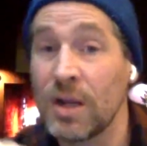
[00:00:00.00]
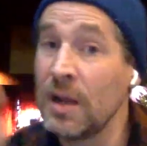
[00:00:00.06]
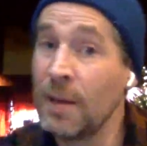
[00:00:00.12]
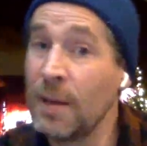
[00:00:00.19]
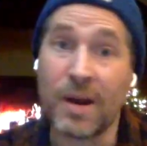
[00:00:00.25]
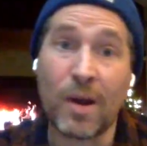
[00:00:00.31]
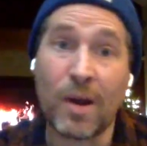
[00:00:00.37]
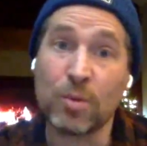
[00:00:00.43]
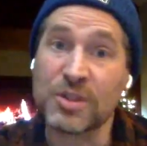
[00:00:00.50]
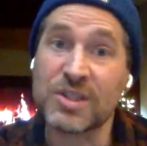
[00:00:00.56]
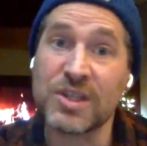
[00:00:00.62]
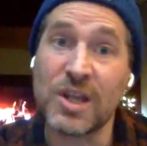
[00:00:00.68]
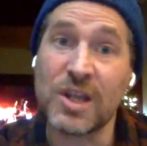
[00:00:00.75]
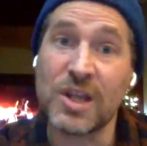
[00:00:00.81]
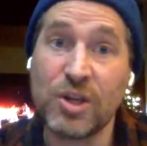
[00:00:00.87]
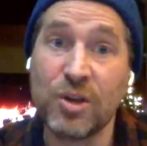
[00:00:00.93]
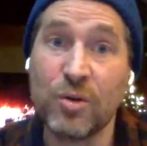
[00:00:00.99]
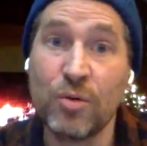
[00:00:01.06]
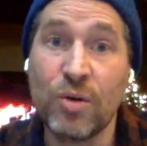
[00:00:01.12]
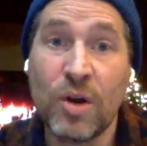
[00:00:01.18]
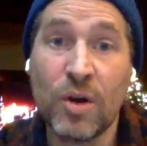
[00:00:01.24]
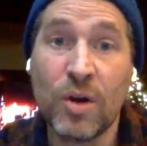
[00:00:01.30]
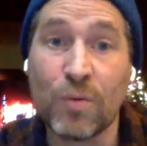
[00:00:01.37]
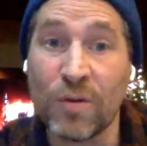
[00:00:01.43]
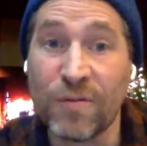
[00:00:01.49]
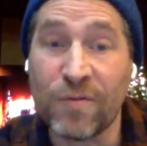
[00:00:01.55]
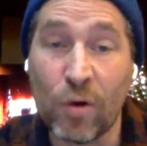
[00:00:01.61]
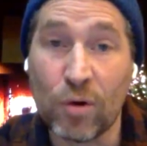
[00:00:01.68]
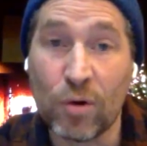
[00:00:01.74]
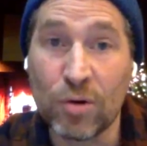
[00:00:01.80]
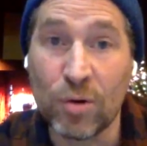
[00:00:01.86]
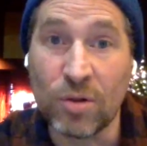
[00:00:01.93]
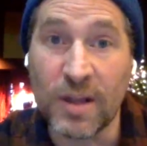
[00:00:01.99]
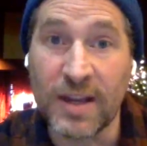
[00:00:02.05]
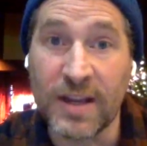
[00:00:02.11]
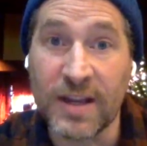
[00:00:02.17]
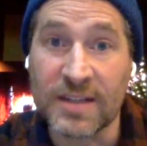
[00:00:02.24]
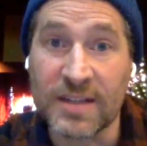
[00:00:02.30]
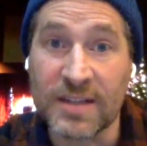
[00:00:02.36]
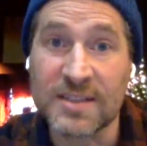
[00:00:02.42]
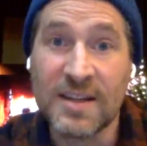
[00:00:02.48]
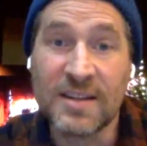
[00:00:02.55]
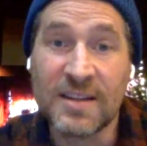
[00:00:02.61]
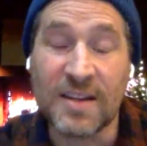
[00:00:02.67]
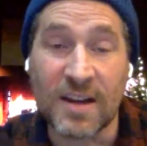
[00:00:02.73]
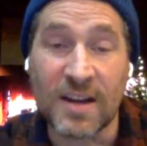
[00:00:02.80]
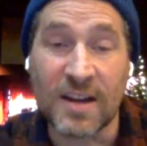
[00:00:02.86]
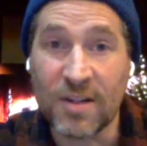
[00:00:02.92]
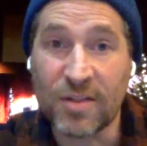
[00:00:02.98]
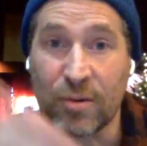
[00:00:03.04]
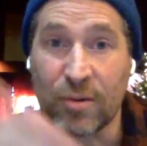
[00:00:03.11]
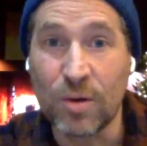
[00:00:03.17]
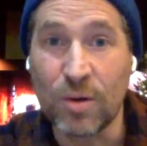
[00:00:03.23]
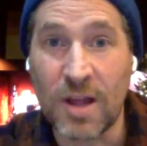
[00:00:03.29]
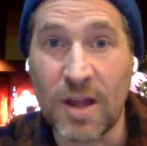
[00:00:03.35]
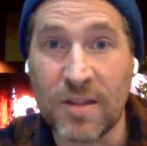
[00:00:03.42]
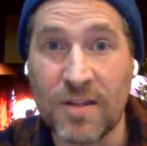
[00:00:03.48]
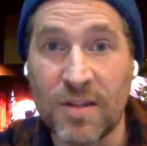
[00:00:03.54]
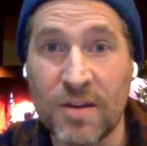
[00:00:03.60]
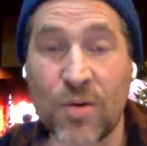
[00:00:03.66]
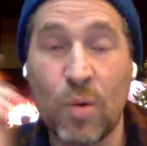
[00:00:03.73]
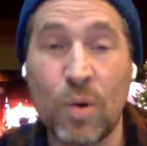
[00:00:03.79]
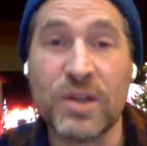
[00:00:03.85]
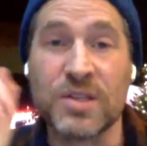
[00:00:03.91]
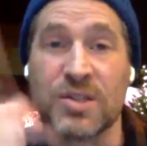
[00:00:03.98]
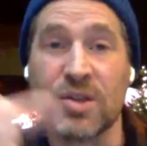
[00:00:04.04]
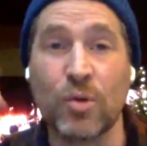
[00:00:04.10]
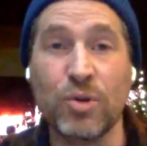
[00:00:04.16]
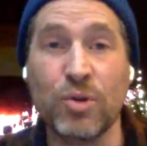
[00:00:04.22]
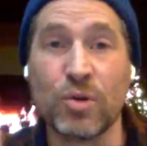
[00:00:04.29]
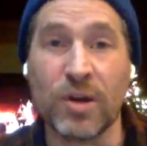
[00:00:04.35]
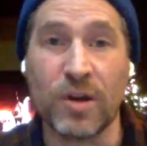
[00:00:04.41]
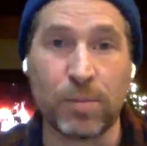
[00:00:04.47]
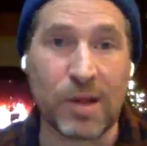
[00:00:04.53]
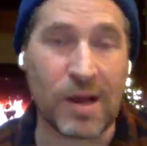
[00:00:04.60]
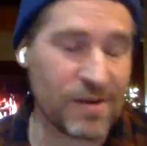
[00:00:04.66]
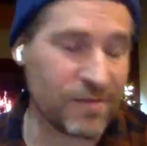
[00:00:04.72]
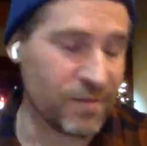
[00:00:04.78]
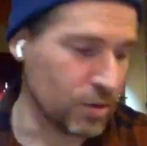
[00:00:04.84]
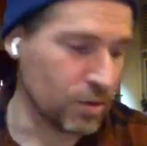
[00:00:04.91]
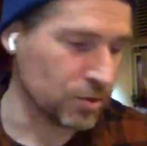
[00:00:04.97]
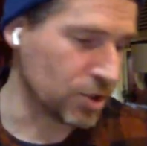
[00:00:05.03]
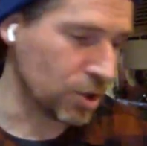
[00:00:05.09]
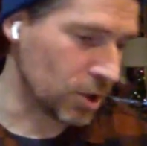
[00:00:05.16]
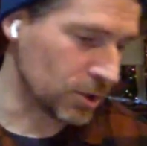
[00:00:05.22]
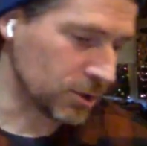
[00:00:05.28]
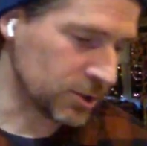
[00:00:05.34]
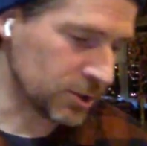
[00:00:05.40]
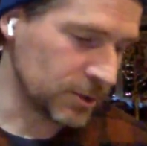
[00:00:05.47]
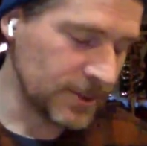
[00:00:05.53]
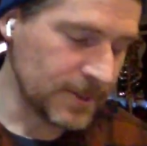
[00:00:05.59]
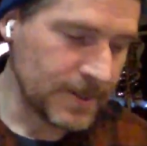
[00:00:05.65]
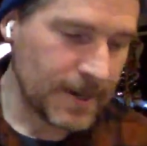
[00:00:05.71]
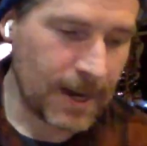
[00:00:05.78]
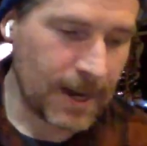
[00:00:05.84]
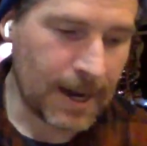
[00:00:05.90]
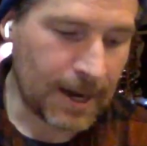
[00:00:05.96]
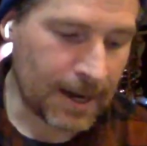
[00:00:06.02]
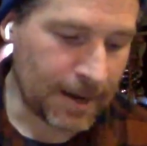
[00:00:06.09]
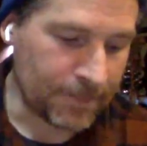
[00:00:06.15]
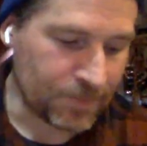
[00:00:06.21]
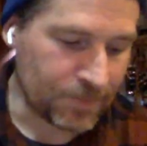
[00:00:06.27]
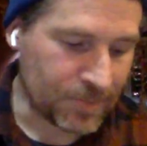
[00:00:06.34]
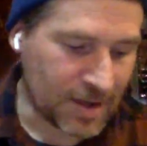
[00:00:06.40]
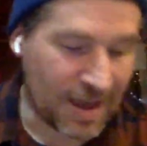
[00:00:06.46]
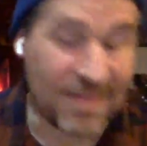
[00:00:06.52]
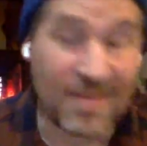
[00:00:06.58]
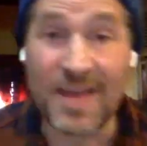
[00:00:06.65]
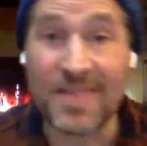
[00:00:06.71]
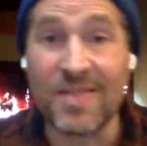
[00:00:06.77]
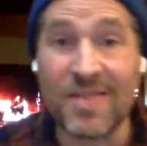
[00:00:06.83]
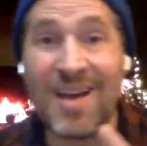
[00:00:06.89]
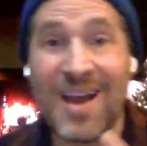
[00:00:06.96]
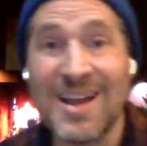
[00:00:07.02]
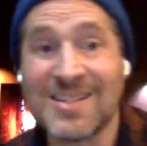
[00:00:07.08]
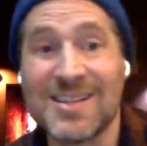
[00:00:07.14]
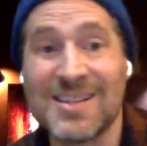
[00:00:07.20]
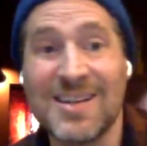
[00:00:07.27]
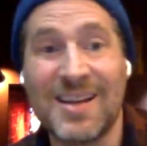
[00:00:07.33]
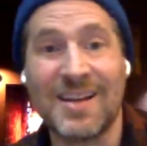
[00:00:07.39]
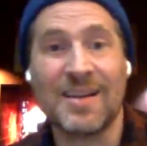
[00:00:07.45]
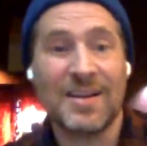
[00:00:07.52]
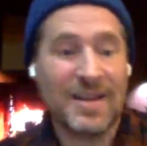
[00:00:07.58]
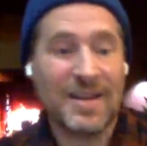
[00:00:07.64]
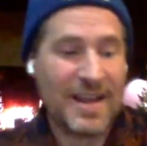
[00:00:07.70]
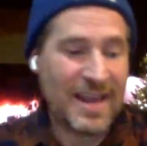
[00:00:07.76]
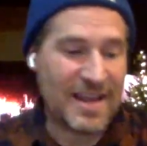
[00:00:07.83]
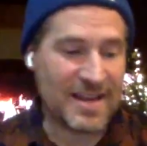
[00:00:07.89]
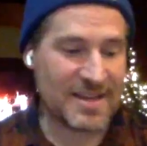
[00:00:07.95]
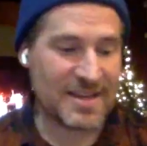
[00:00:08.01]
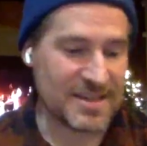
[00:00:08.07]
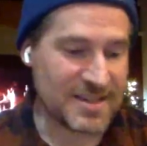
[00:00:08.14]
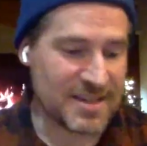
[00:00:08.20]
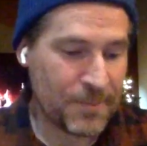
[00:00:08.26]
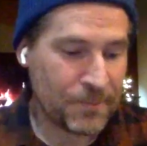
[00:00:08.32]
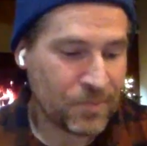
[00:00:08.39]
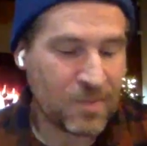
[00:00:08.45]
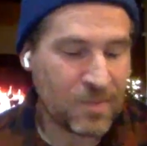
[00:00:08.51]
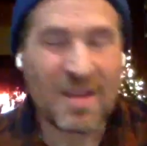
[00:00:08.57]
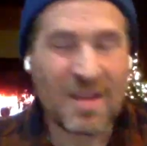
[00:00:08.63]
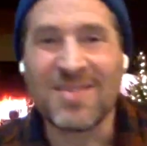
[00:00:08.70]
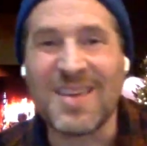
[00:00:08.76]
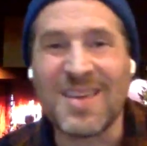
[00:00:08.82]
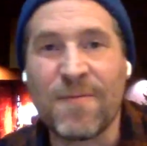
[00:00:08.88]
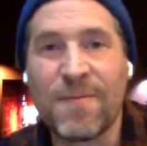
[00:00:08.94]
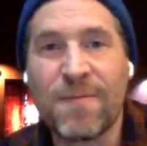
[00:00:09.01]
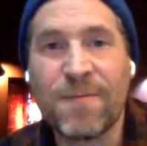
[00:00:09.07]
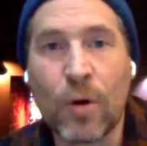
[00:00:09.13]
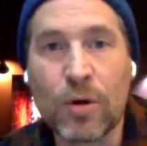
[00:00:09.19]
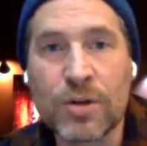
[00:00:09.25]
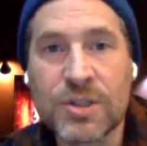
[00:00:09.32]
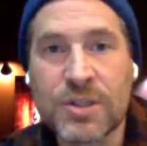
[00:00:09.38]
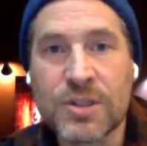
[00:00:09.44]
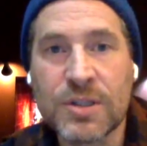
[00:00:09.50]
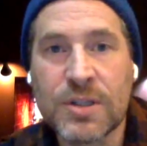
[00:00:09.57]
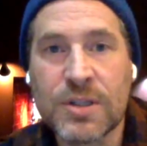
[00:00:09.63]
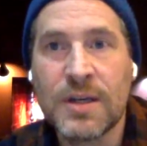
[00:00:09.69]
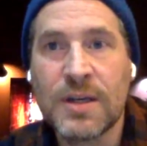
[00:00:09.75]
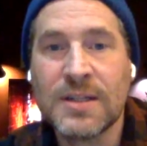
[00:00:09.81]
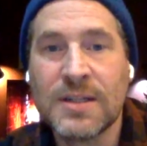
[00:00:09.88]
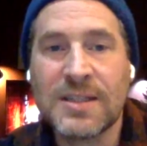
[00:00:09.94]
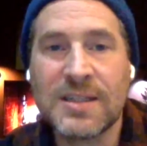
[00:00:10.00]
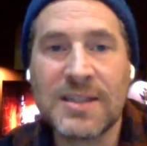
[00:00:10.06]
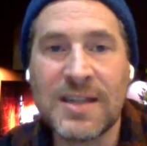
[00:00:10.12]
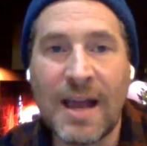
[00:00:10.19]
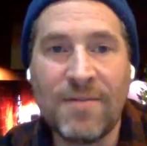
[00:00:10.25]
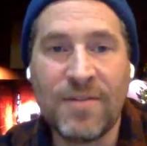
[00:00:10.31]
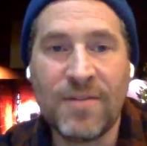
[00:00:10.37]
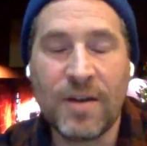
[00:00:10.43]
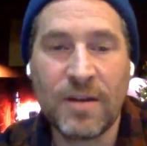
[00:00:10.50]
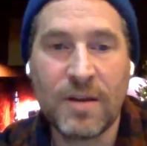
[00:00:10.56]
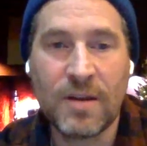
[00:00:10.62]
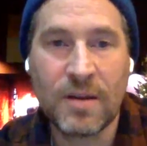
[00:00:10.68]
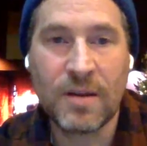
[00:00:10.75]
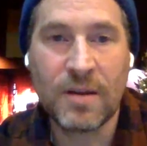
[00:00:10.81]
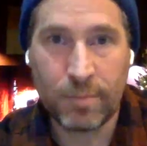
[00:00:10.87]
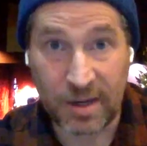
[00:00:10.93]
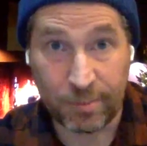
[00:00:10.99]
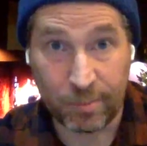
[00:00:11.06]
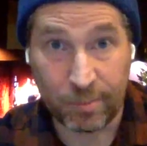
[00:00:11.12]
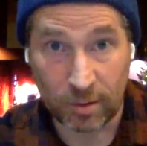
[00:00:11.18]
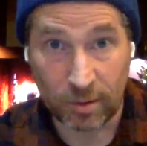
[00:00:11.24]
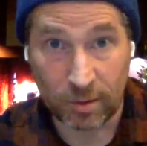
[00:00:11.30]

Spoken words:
but I will send you referral links that cut through a lot of the noise so you can apply for those cards. And then the last thing is the first 7 people.